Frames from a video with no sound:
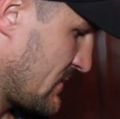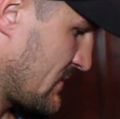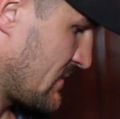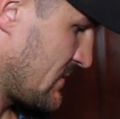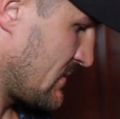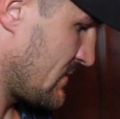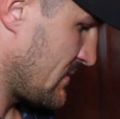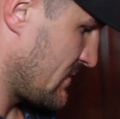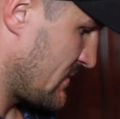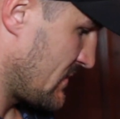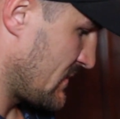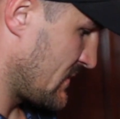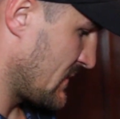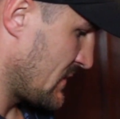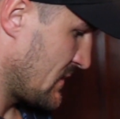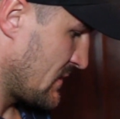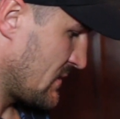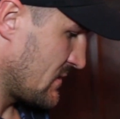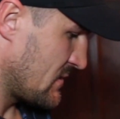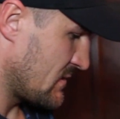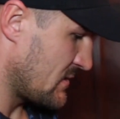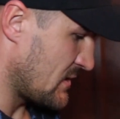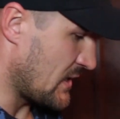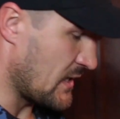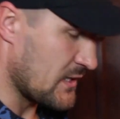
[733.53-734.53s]
We gotta go.
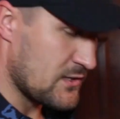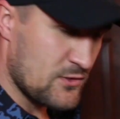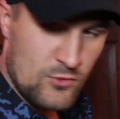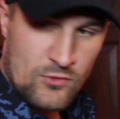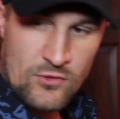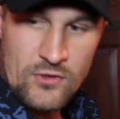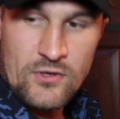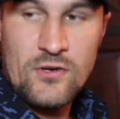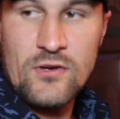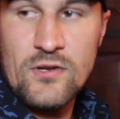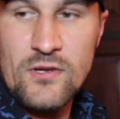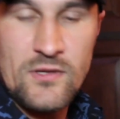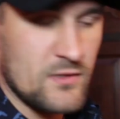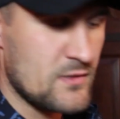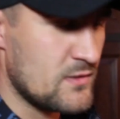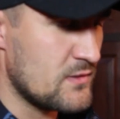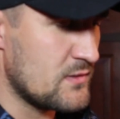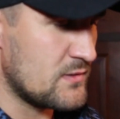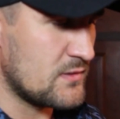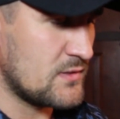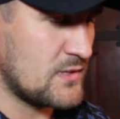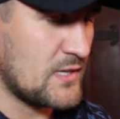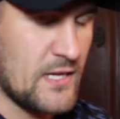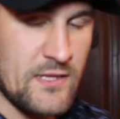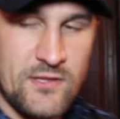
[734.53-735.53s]
That you're,
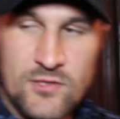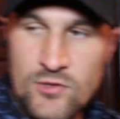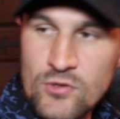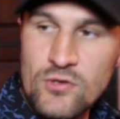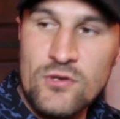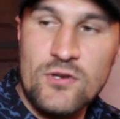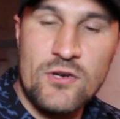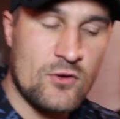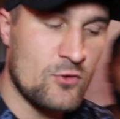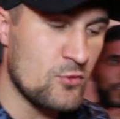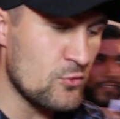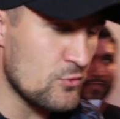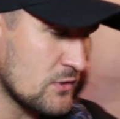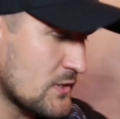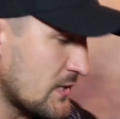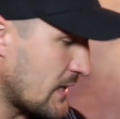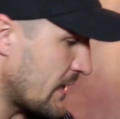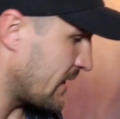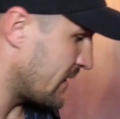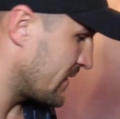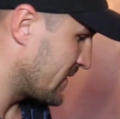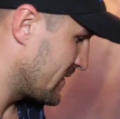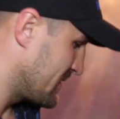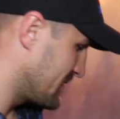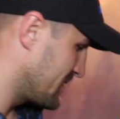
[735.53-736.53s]
a, that you're a good guy.